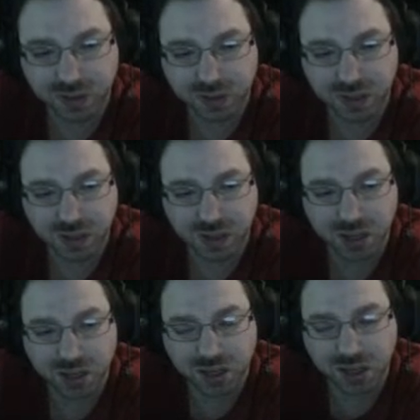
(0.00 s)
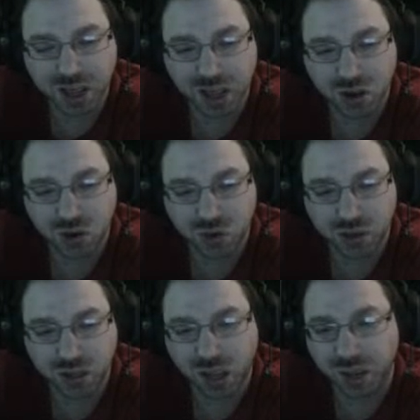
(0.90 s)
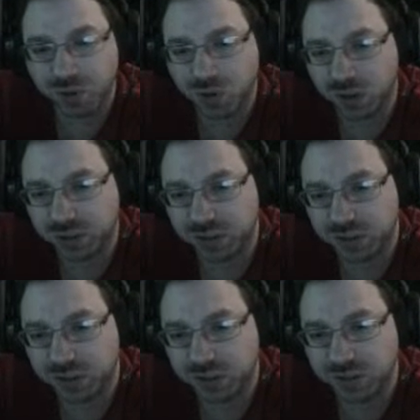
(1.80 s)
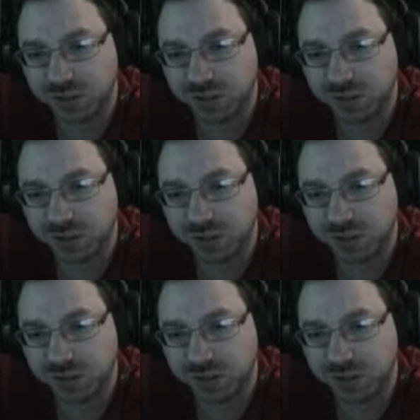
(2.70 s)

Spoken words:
And now I'm going to...